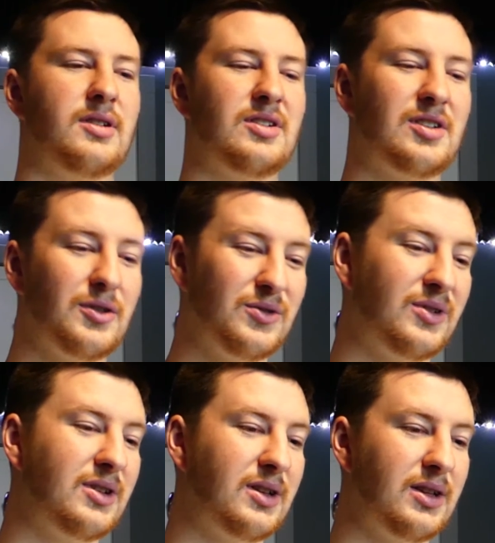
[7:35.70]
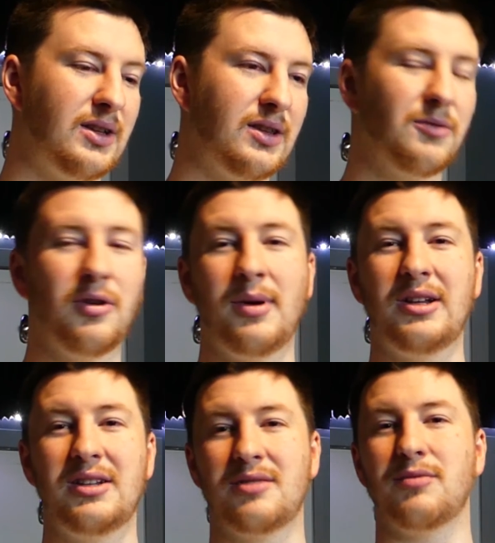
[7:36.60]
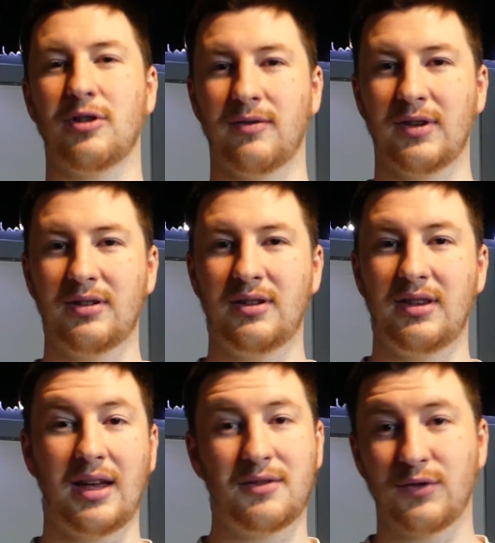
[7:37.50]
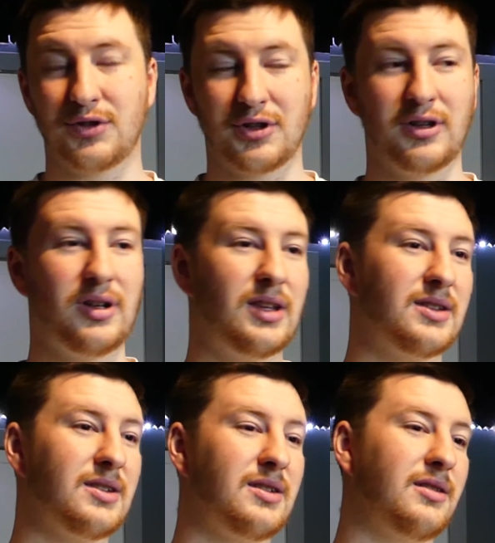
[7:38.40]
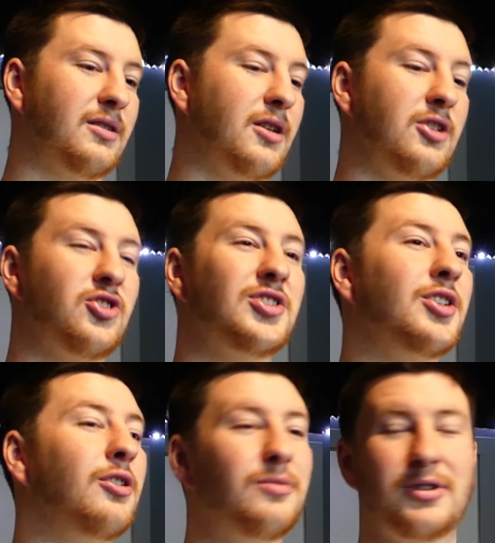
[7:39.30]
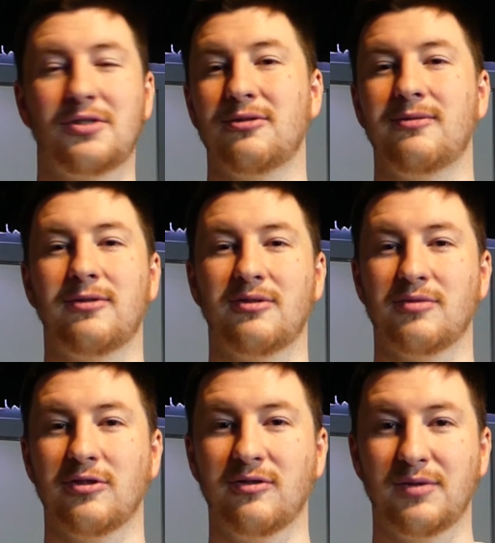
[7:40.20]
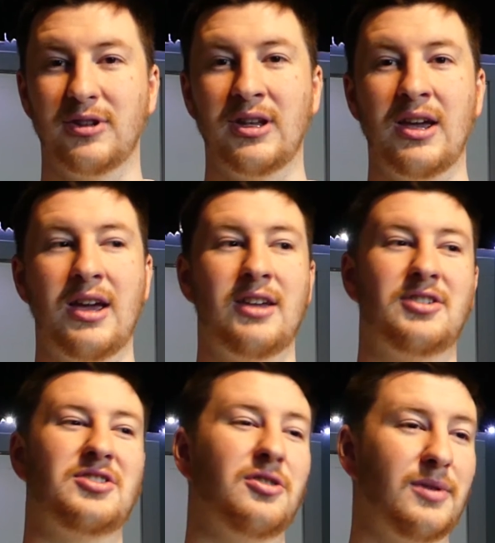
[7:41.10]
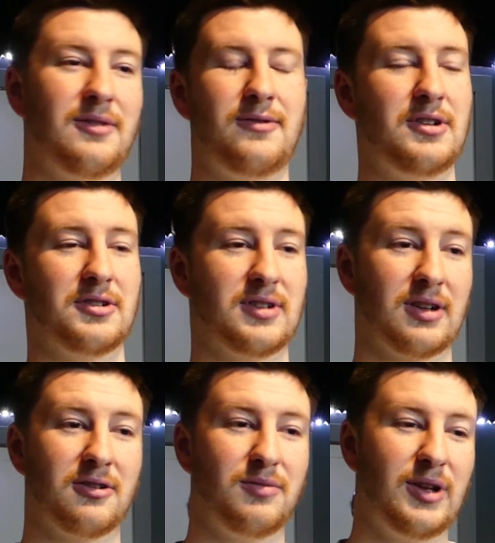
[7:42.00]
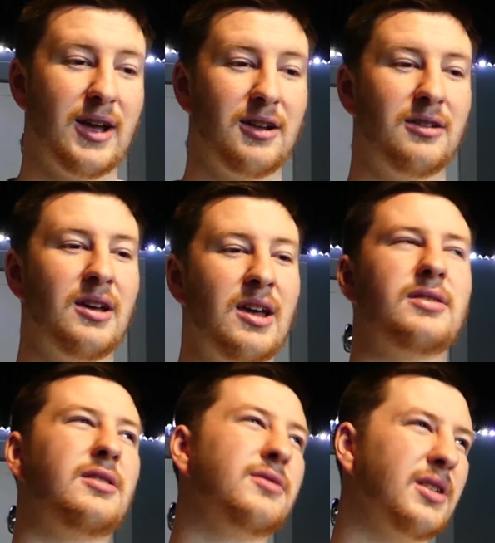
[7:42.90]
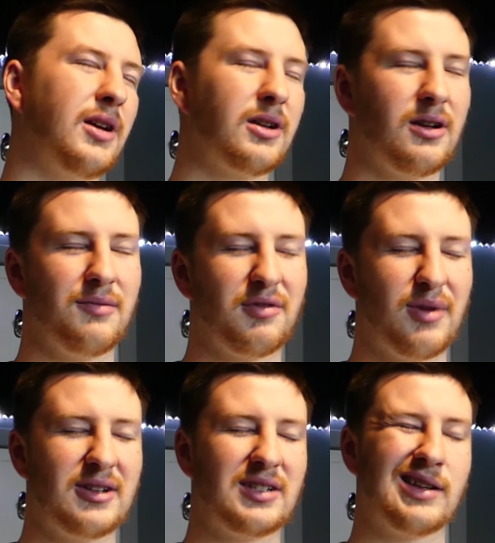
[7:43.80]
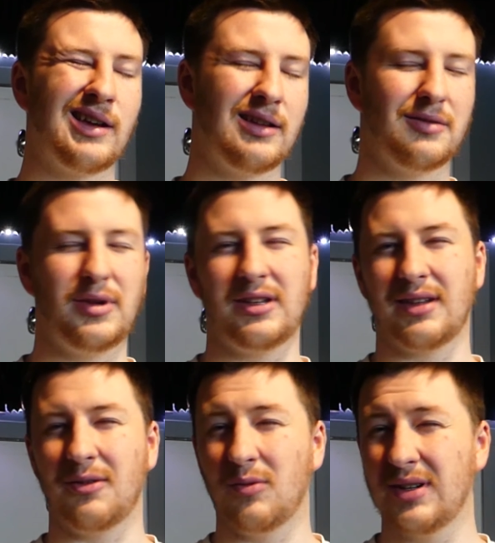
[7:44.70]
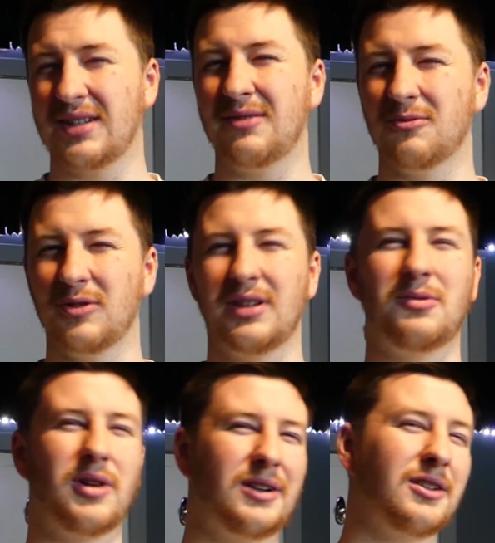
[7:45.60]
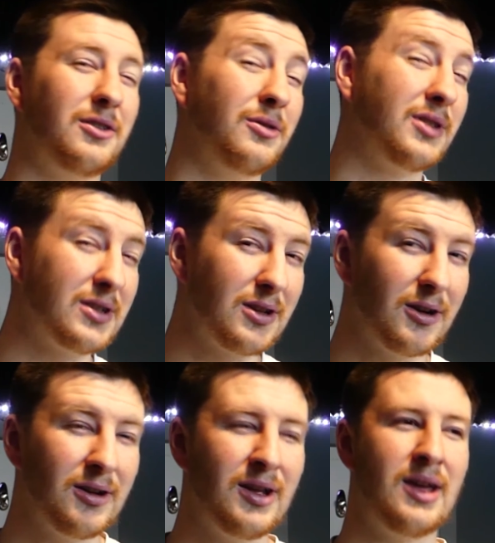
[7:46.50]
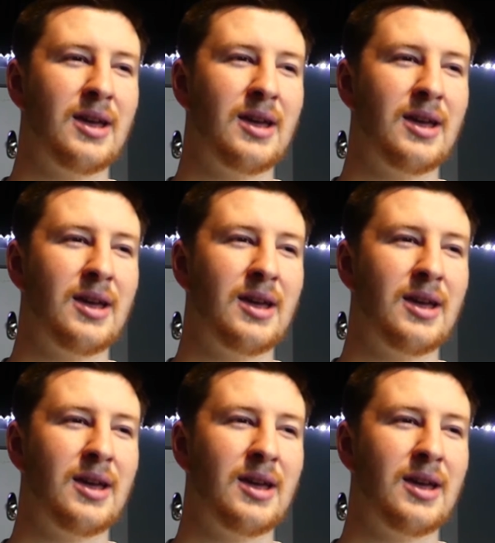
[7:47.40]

So the robot isn't perfect, that's for sure. It's got so much room for improvement, so many features that could be added. So there was a lot of compromises I had to make that I wasn't really wanting to do at the start.